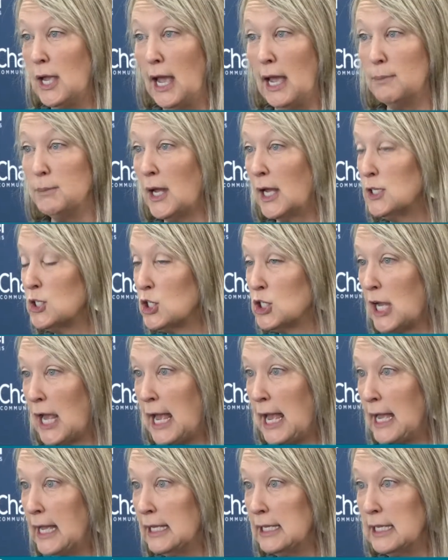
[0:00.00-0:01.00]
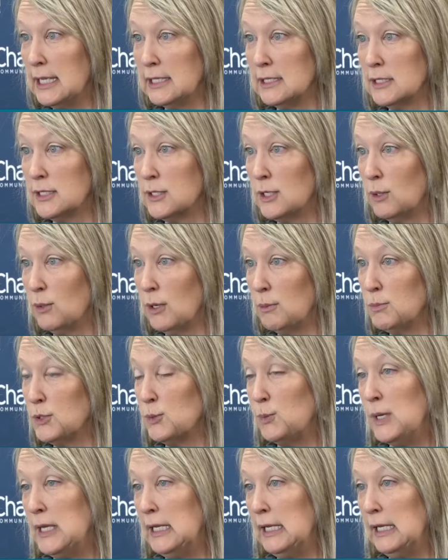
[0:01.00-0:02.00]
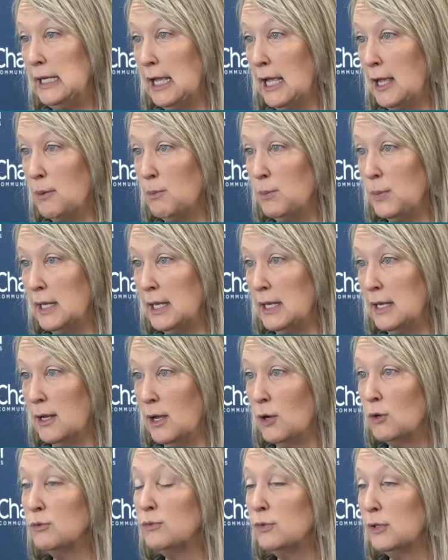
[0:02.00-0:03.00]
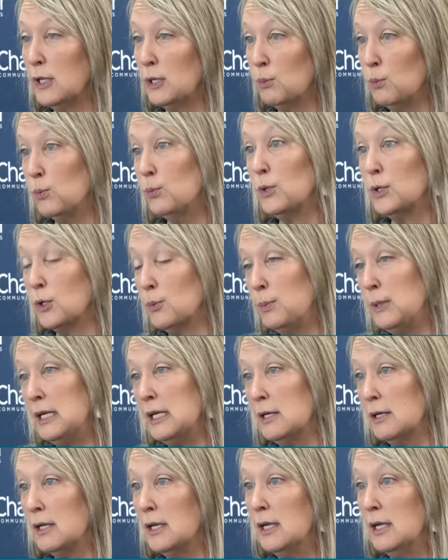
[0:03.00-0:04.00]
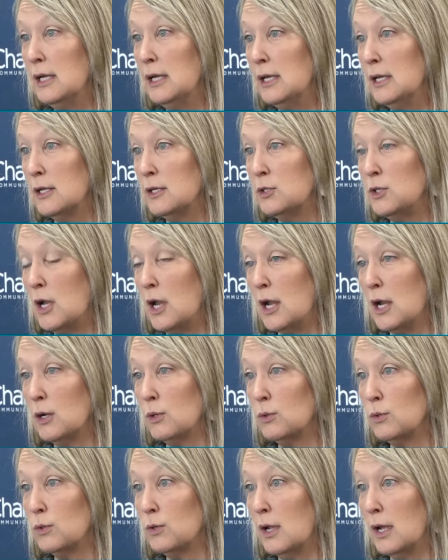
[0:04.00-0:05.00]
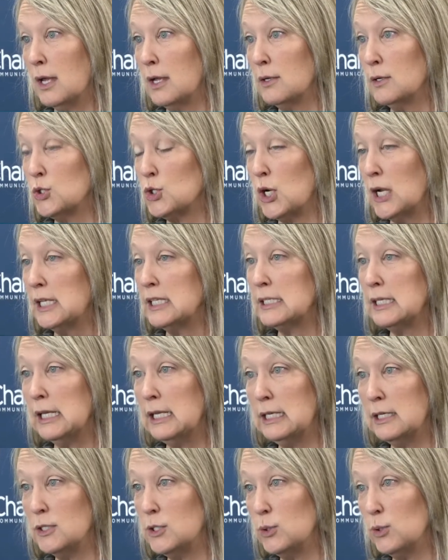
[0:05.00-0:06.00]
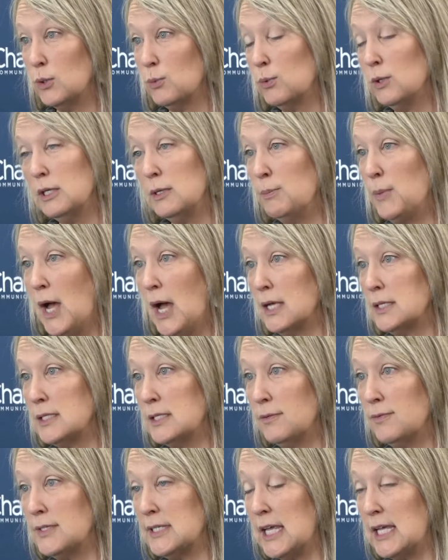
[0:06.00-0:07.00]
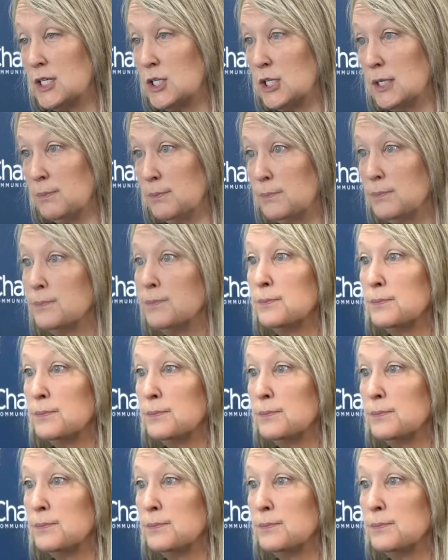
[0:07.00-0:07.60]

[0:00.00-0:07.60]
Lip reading: I'm not shy, and so I'm speaking up, and hopefully it'll be translate into a really positive session.